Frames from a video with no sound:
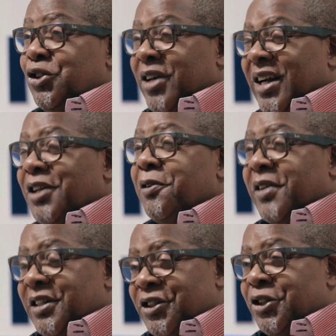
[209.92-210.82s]
you kind of
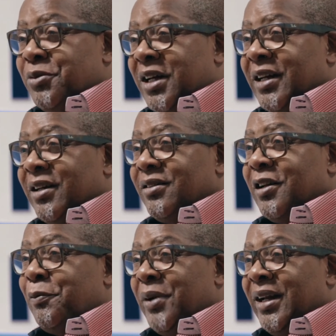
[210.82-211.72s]
assume that
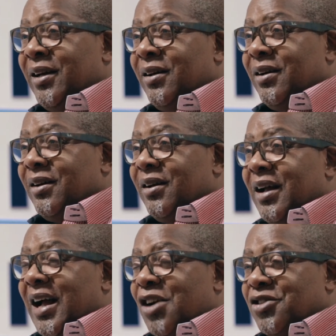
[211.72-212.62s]
they've been
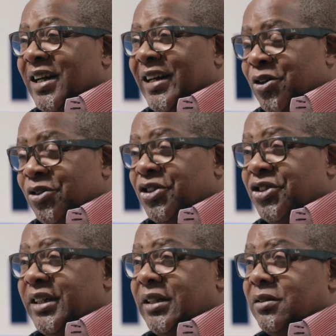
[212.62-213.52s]
outside the
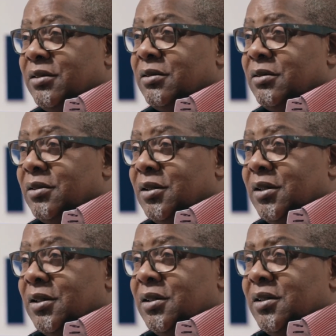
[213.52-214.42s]
country,
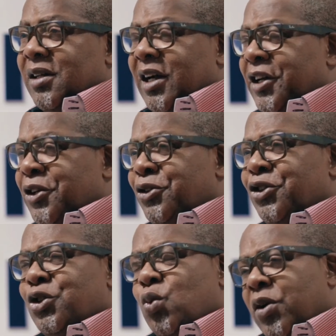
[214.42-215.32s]
and you
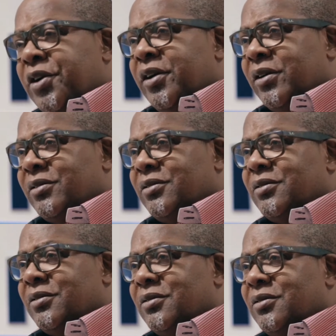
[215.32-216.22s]
just wonder,
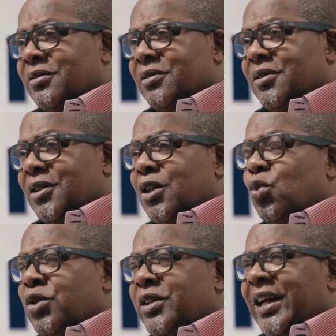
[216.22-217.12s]

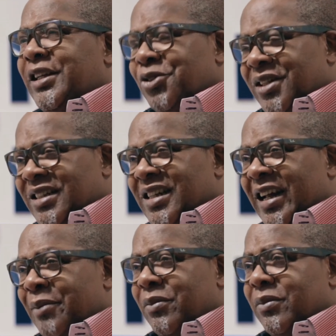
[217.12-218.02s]
would they do the
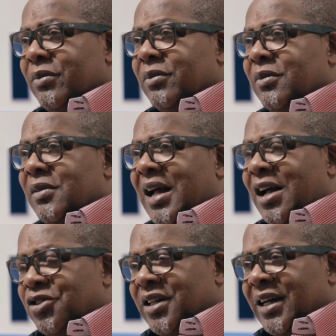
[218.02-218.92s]
same
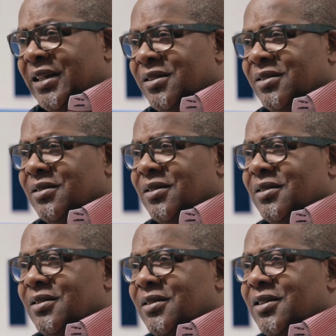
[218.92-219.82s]
outside
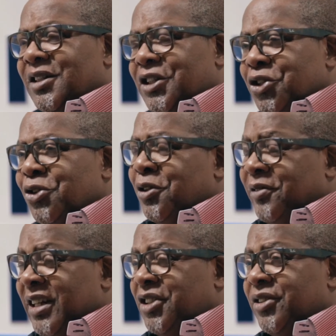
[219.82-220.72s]
the shores of
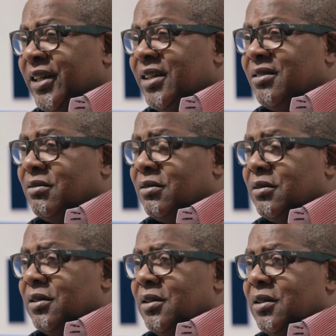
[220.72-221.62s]
Nigeria?
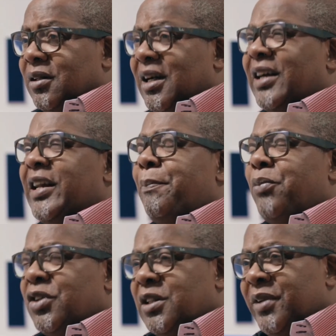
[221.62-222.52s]
Can they
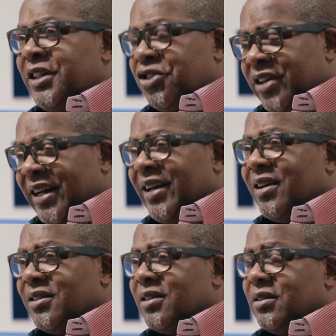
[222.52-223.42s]
possibly try
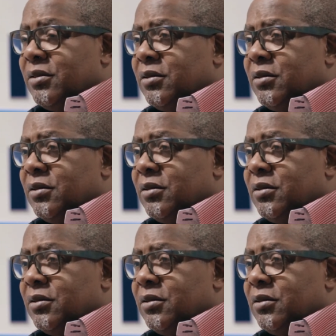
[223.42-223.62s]
that?